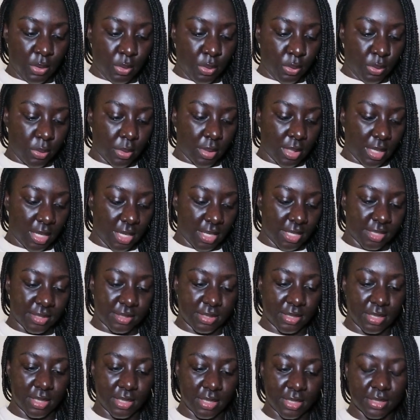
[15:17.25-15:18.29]
Oh, guys,
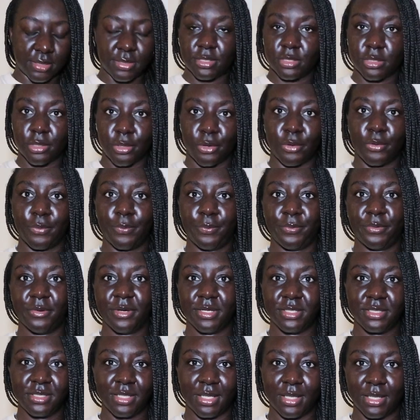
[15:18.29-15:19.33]
so
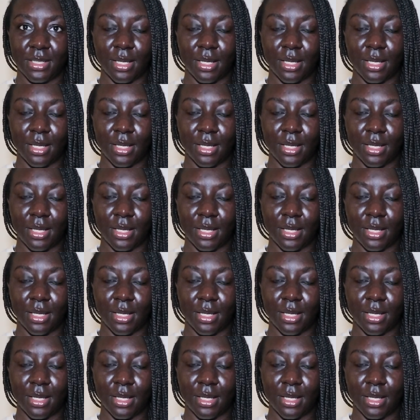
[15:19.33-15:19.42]
pretty.